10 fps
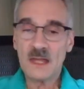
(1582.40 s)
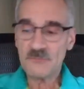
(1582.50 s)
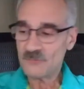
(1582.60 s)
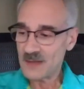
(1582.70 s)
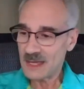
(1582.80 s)

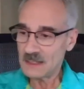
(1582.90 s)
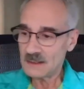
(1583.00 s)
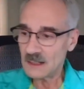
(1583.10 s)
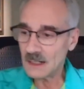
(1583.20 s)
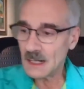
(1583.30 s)
If
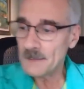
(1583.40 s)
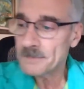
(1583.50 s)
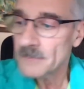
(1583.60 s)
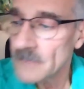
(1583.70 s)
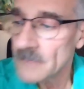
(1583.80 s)
they
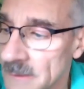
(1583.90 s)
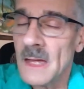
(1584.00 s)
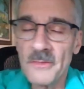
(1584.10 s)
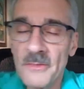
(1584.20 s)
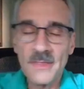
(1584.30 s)
uh,
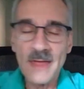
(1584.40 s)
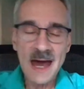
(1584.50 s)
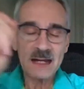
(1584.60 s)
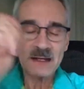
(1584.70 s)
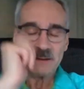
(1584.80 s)

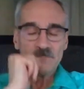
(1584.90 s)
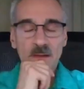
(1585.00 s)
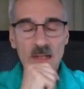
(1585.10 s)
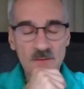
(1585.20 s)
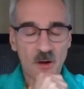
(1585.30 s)
that
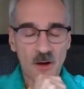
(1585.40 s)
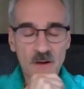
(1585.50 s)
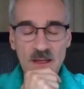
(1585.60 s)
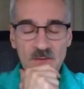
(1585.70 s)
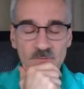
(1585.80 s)
if
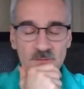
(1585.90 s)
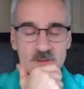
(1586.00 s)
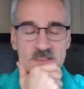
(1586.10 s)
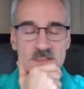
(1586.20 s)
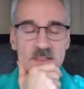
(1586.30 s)
a if
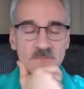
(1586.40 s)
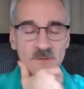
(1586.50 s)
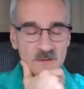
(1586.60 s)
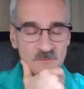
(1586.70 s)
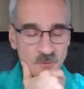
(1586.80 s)
it's
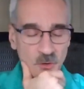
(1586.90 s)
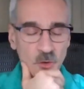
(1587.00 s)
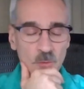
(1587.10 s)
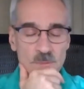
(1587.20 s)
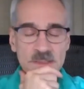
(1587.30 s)
if it
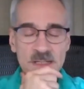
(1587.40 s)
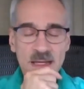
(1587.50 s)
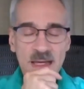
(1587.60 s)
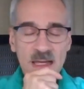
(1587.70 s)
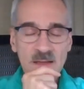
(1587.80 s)
confirms
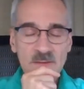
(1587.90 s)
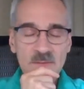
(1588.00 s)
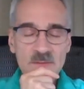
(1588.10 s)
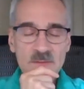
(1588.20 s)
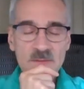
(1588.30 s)
a
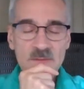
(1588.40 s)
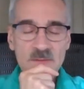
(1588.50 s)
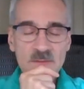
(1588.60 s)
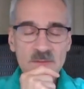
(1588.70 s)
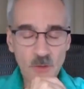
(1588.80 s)

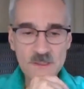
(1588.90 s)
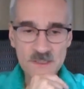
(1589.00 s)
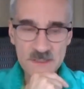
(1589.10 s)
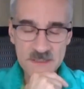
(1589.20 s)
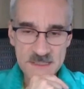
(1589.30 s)
support or
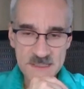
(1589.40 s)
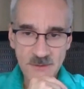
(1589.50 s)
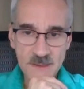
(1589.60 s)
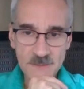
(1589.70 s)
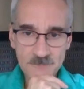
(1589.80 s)
resistance
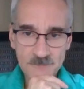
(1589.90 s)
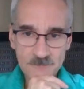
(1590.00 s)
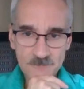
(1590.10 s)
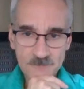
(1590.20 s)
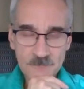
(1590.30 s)
area,
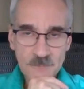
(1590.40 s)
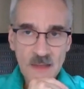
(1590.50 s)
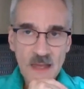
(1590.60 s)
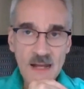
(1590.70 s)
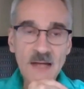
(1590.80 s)

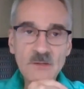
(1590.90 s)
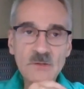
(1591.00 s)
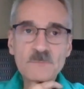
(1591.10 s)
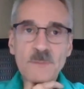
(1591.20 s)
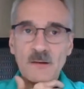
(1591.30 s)
and I'll
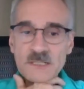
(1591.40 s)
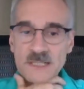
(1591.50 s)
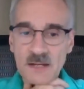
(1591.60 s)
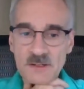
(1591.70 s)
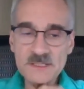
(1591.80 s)
use bearish
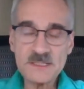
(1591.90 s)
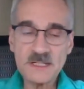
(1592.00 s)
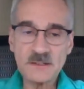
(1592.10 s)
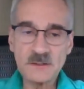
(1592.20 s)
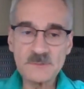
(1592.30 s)
candlestick
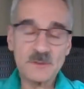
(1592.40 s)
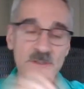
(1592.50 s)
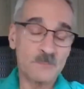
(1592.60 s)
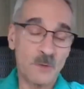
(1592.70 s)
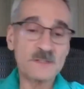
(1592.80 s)
signals
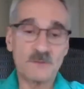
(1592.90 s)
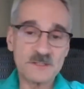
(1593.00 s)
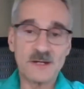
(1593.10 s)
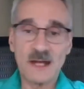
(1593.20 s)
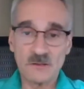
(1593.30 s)
because most of
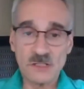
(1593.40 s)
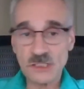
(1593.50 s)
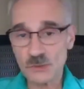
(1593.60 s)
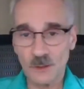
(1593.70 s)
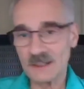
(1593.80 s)
us are not going to
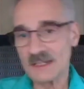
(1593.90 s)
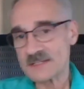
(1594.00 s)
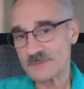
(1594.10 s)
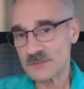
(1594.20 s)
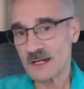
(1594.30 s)
short
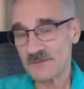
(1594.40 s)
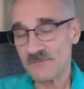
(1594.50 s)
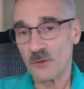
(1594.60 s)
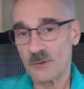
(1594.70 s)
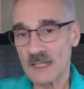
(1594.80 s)
unless we're trading
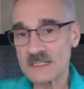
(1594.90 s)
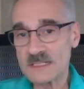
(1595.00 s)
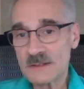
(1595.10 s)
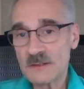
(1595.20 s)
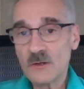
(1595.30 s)

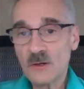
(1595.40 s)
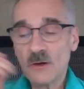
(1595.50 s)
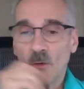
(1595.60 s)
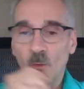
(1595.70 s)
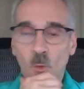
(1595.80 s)
forex
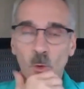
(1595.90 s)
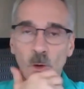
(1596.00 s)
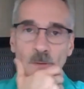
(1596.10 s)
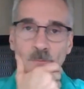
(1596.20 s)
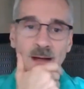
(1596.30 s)

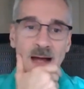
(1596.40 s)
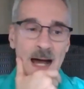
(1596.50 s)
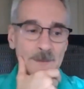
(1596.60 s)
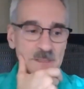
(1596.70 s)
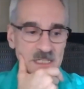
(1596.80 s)
or uh,
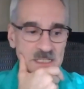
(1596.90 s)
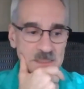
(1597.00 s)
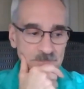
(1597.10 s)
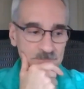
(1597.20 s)
options.